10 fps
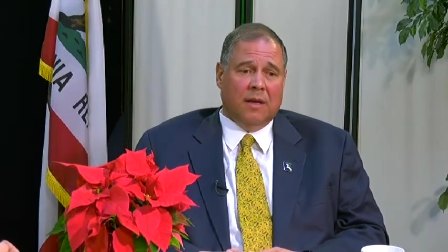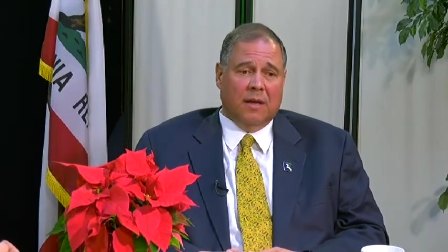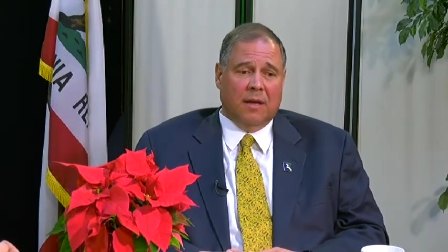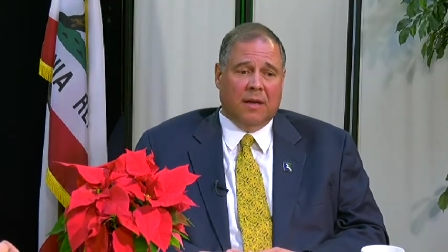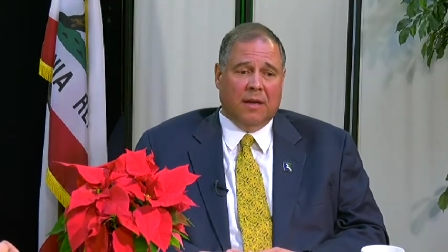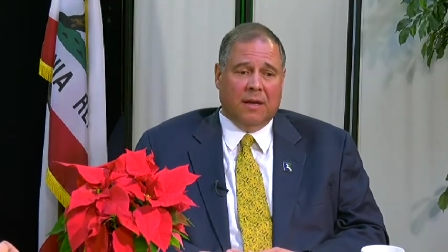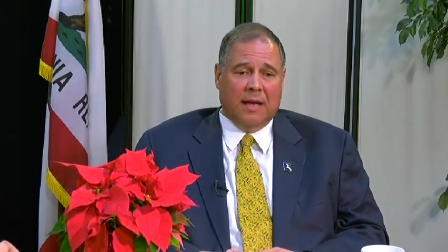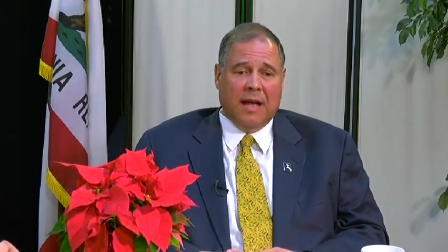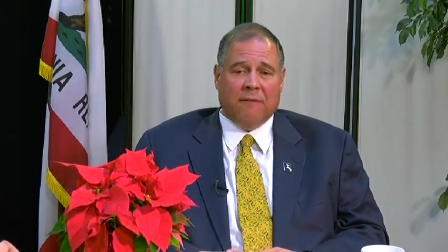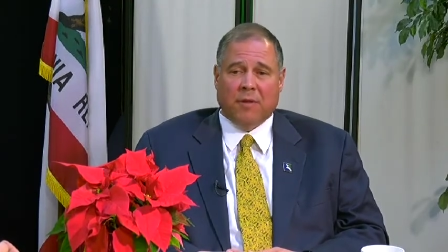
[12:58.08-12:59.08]
uh,
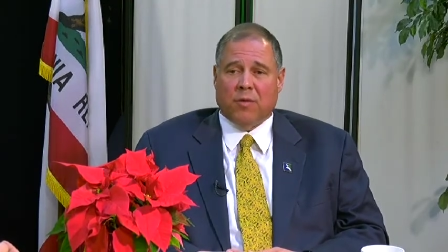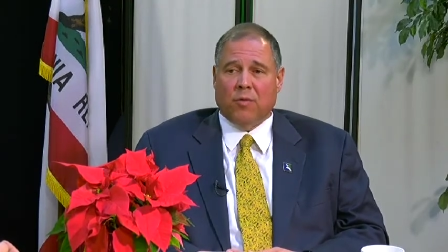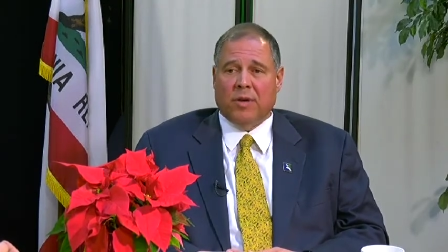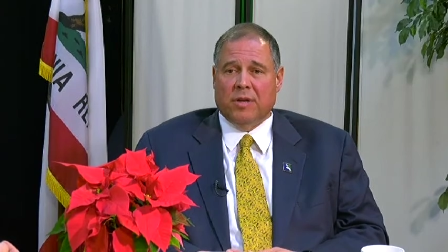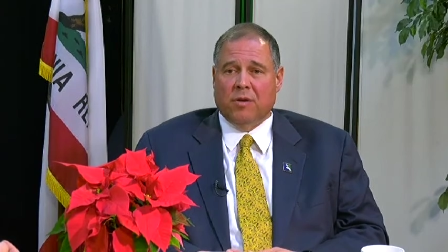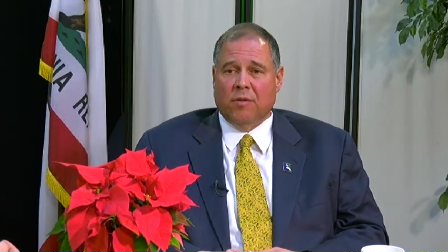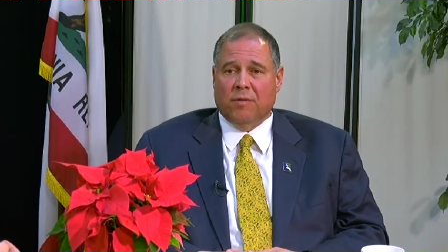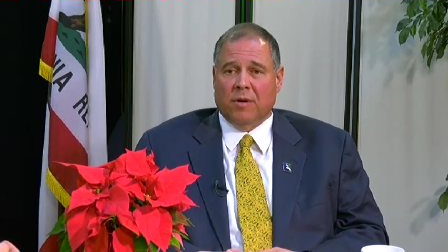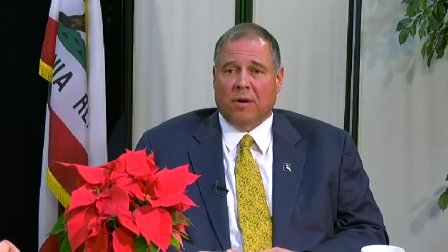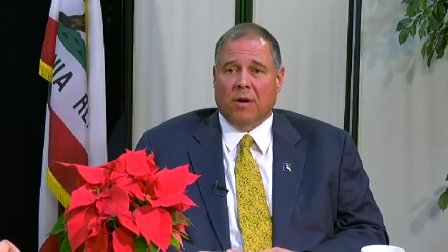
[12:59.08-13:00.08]
have authority
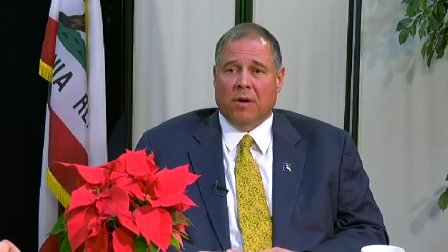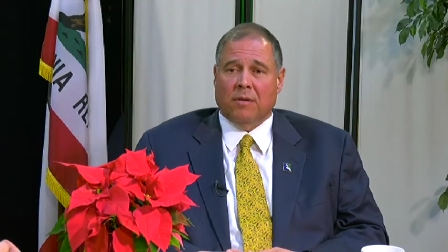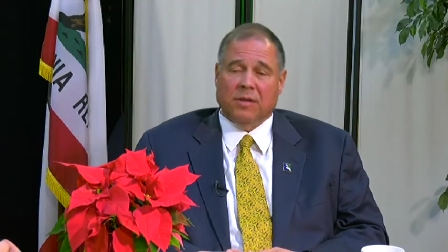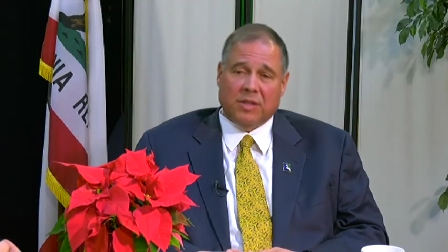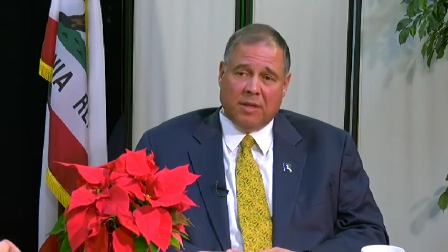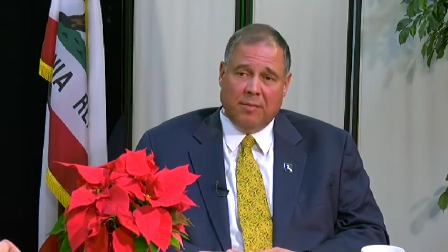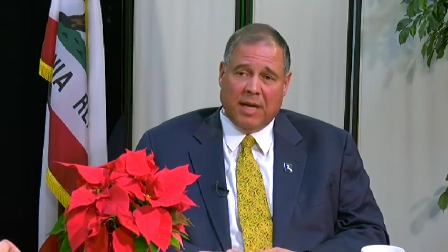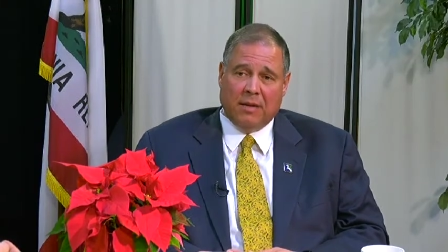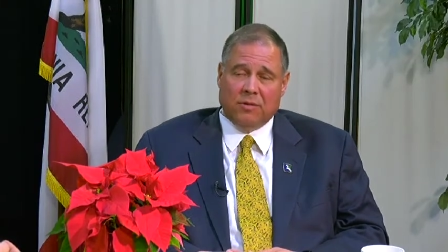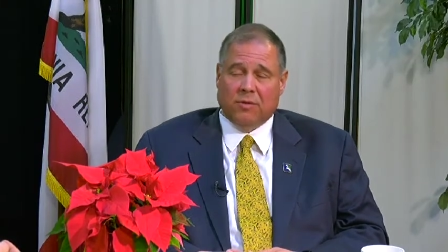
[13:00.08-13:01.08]
over are the city
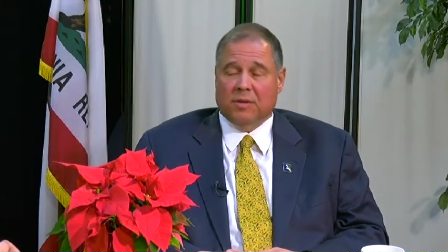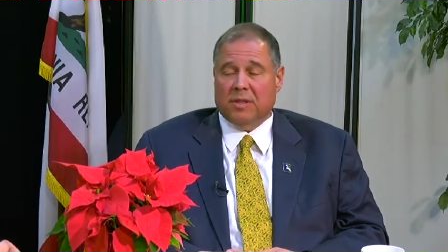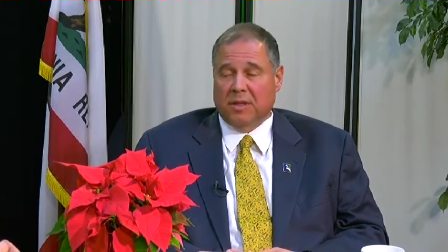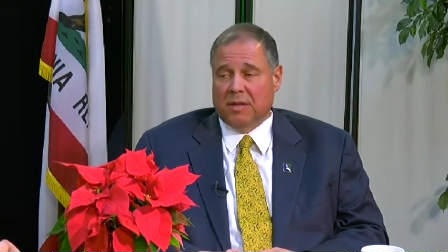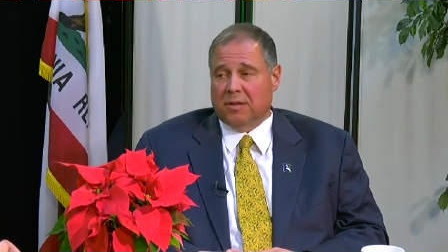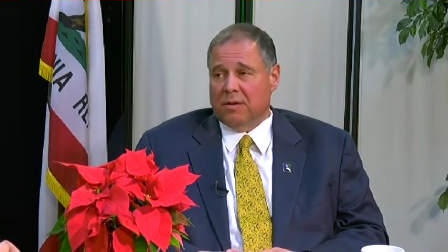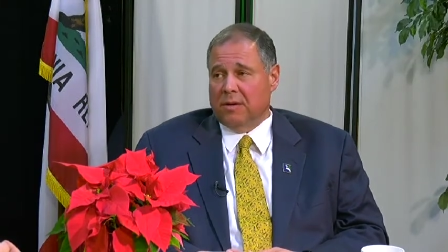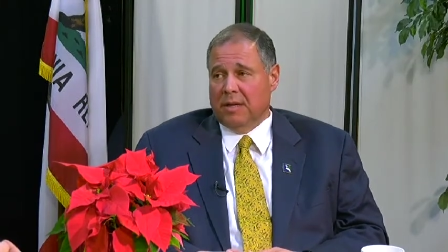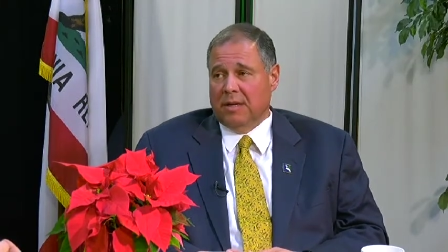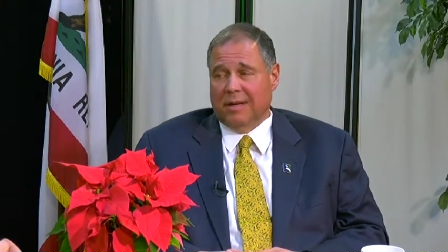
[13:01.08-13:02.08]
manager and the city
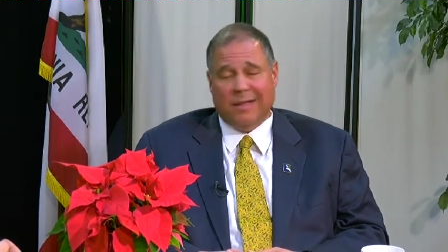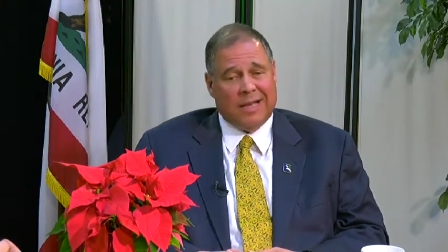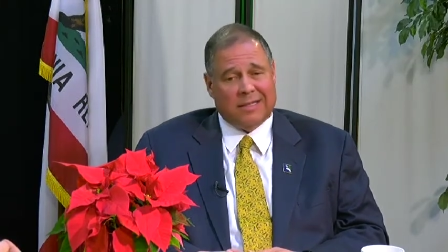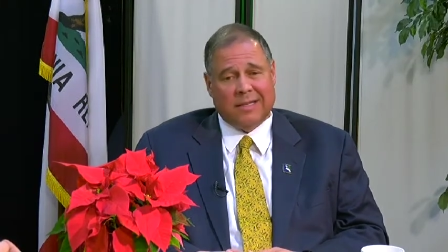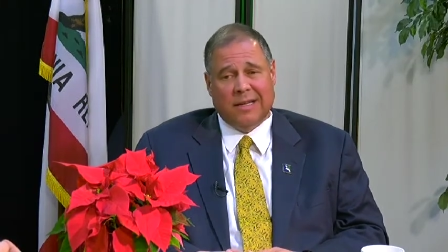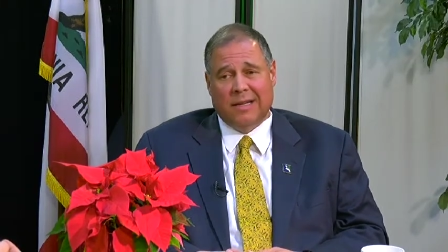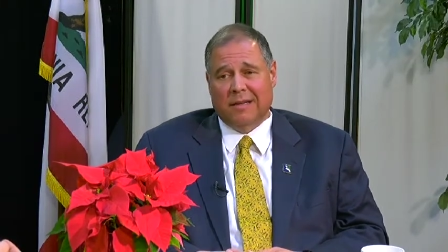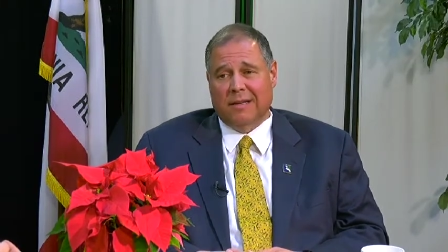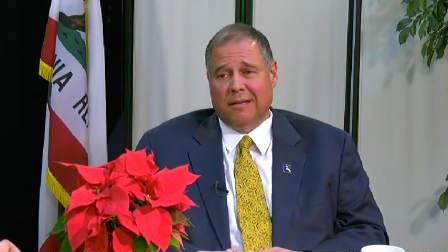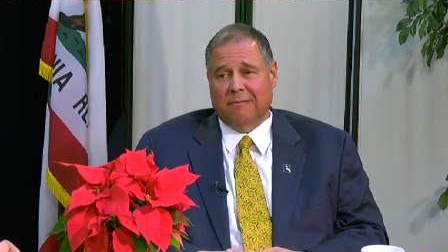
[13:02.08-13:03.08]
attorney, and right. that's it.
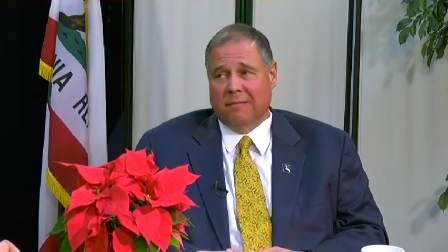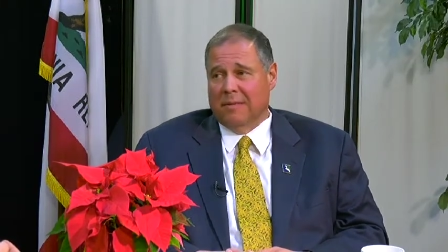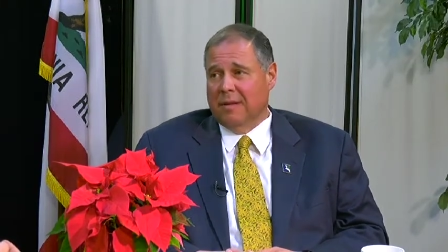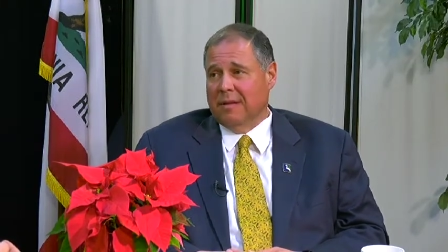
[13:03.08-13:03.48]
So and until